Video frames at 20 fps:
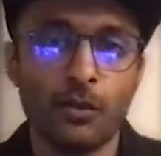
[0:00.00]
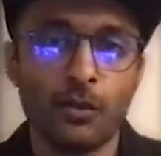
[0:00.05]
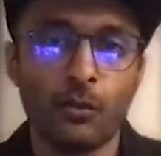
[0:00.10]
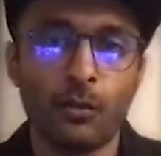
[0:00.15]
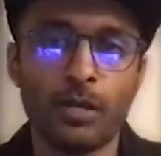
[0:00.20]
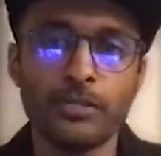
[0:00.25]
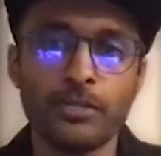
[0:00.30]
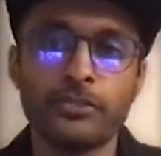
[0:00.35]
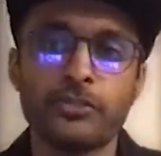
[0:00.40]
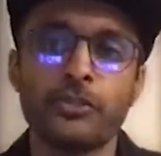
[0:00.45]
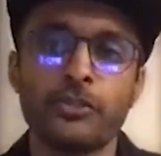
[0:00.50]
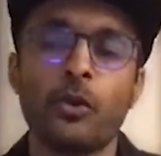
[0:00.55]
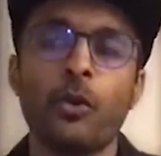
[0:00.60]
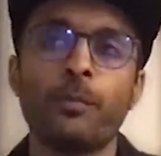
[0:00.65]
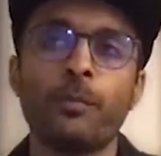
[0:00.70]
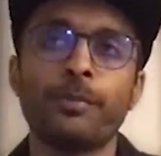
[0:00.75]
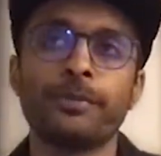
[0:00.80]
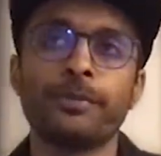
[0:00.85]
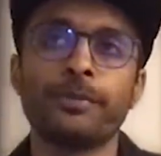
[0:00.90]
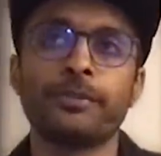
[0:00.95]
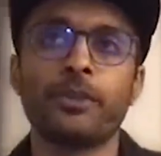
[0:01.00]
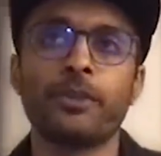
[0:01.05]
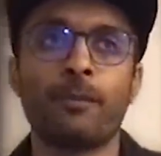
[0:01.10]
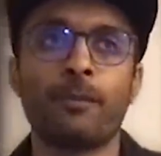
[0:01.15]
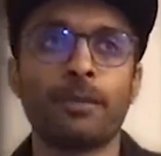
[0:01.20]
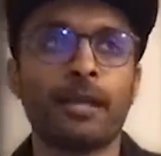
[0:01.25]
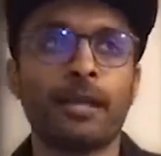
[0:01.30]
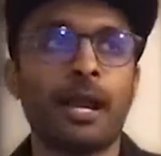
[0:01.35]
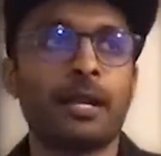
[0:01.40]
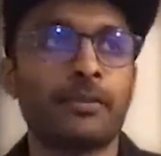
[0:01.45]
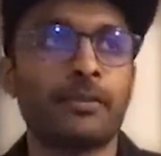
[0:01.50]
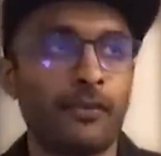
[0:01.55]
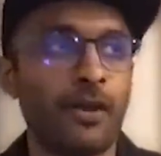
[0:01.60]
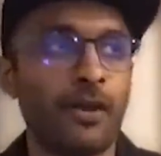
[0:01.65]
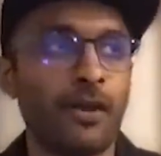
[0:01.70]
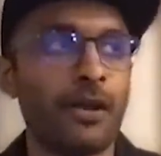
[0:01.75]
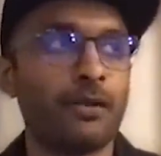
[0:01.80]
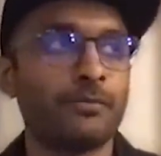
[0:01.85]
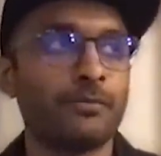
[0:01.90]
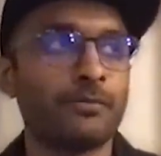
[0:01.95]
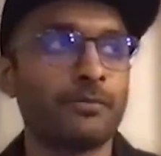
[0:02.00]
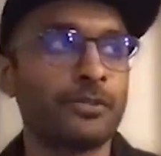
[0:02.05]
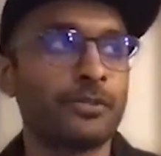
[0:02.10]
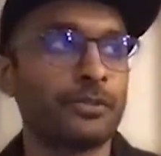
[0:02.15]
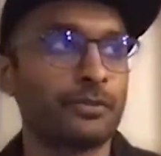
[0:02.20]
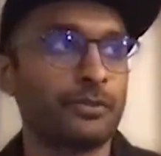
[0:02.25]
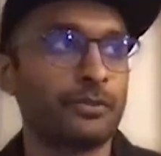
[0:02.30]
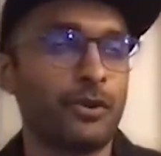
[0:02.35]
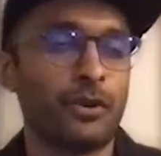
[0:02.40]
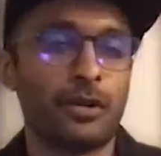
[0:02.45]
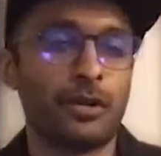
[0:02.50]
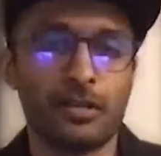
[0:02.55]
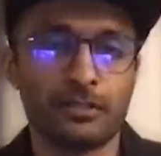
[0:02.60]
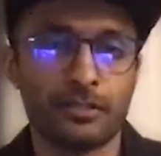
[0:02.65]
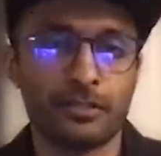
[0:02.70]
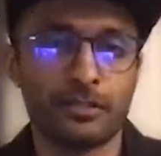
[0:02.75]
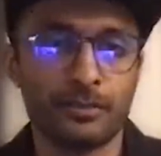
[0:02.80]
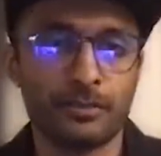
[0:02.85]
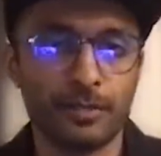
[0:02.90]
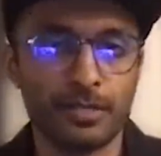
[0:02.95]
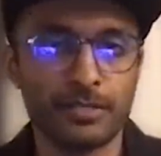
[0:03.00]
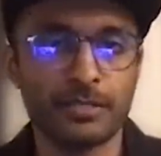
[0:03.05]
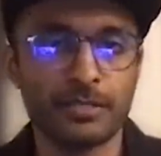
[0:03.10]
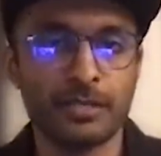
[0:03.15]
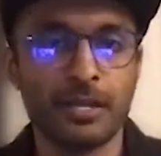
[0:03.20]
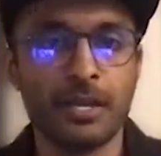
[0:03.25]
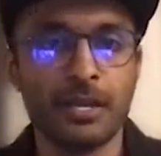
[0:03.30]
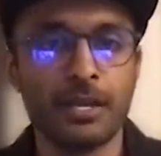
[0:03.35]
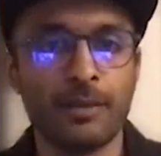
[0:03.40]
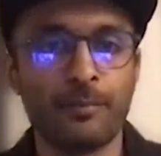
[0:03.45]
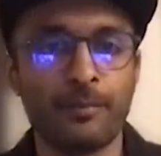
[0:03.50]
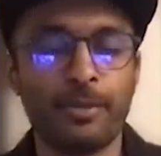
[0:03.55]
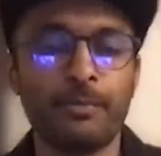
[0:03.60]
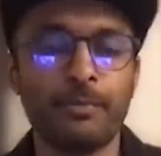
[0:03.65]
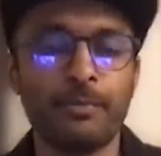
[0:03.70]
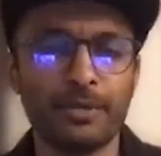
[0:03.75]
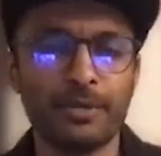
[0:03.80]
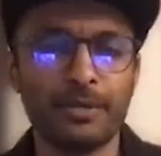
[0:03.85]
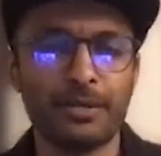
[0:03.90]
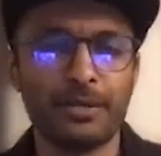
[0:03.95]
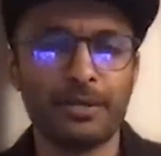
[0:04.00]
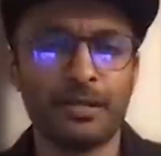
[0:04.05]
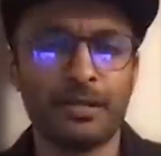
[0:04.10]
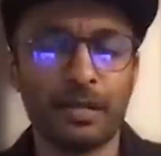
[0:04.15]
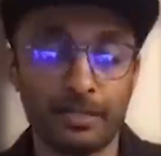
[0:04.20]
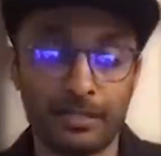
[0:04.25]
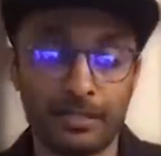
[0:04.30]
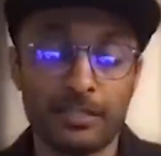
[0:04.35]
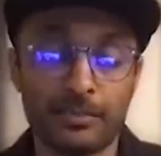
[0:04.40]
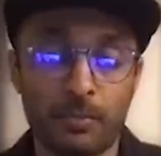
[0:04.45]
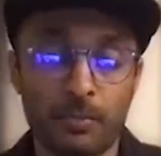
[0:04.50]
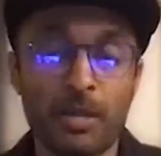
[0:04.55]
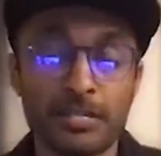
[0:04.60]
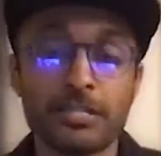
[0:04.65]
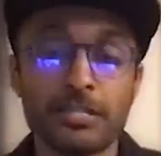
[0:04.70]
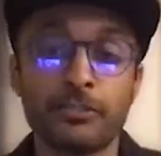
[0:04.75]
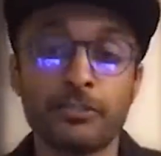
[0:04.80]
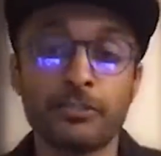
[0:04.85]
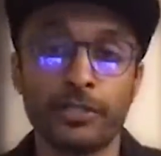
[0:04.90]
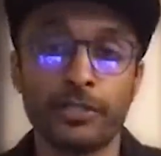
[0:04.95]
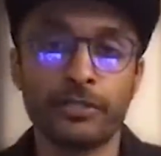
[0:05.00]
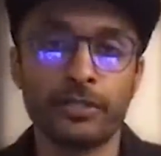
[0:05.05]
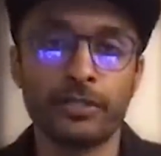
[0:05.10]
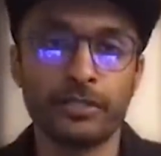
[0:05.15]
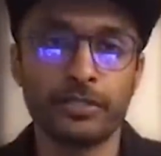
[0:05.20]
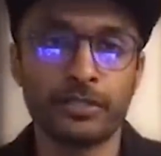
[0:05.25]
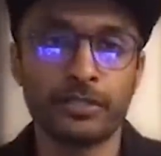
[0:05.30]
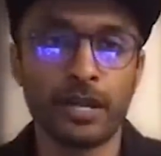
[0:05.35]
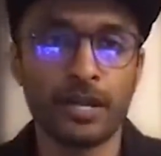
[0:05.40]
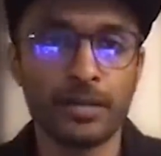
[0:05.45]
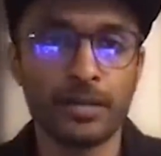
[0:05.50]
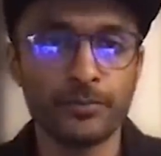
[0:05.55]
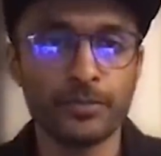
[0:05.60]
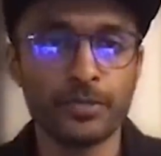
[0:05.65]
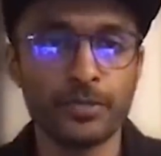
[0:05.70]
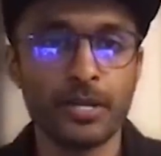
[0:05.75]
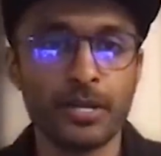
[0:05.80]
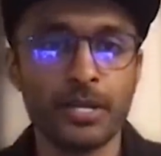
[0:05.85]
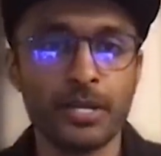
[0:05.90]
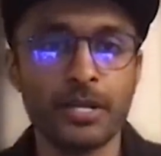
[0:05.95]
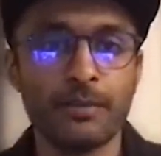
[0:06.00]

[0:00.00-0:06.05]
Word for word: once you open your platform to your customers people are especially during these times